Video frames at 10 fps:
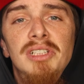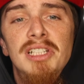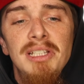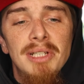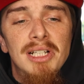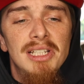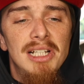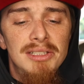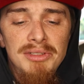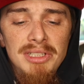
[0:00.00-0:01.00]
just seems like a
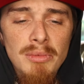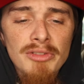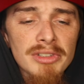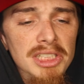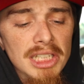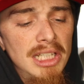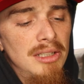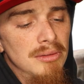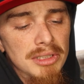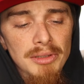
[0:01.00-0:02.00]
nice little subwoofer to check
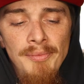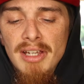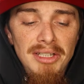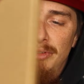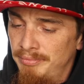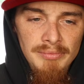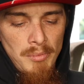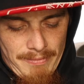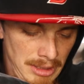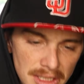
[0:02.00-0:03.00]
out. So real
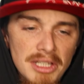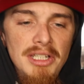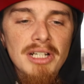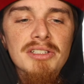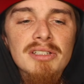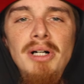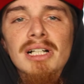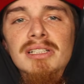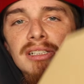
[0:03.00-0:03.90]
quick, nothing else in the box.